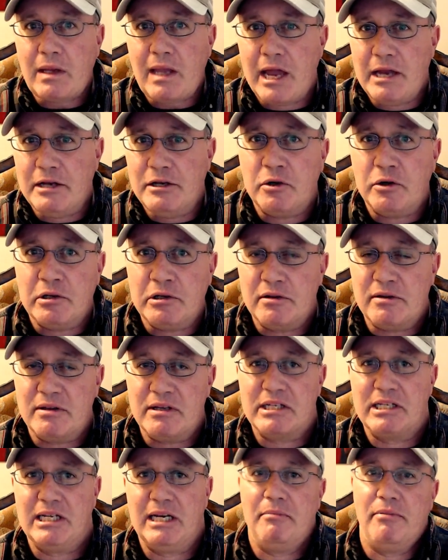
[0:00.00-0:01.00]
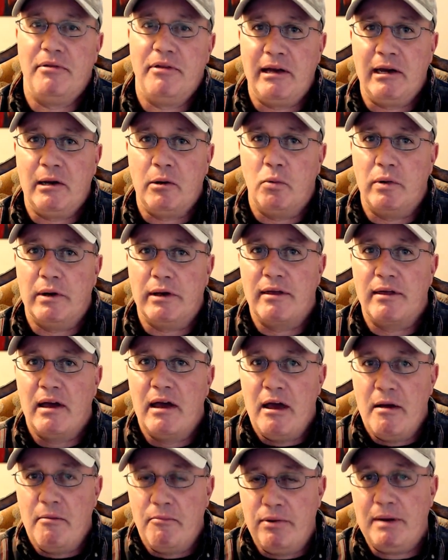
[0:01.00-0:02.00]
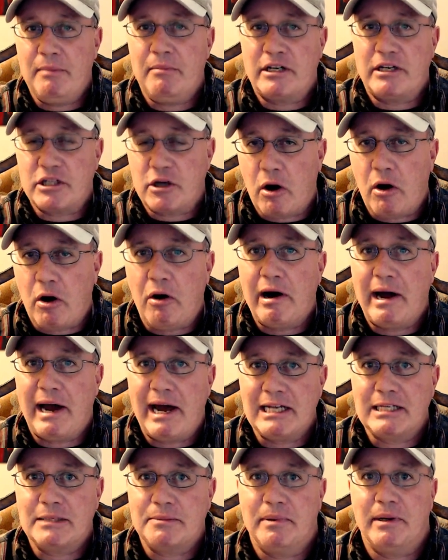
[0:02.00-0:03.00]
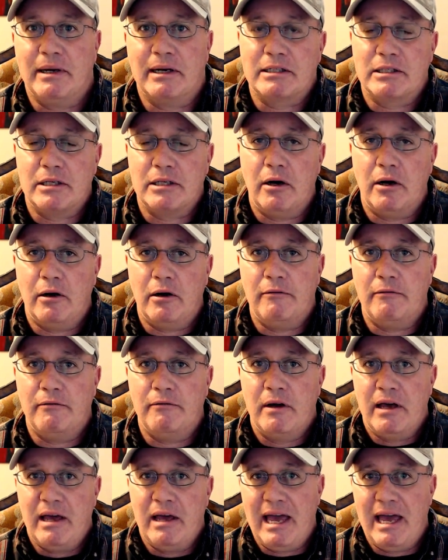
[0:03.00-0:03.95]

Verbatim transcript: And you could do the same thing with pretty much all aspects of